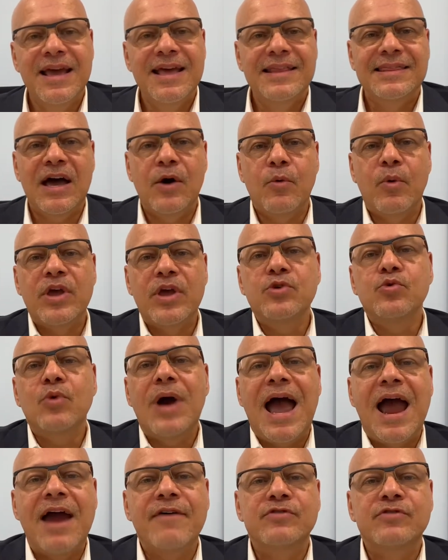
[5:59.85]
That way you
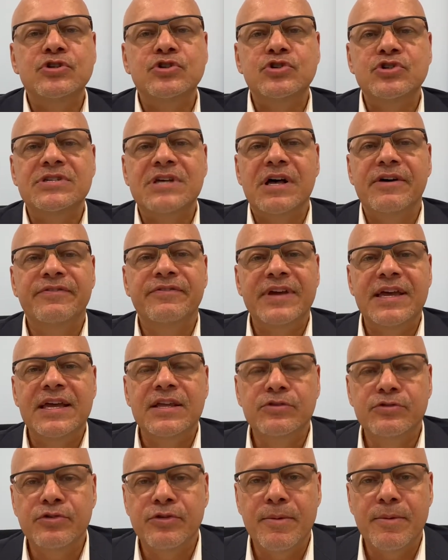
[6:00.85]
average yourself
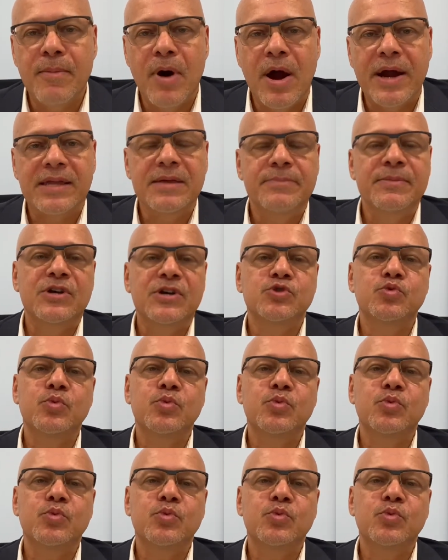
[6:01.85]
into the market because we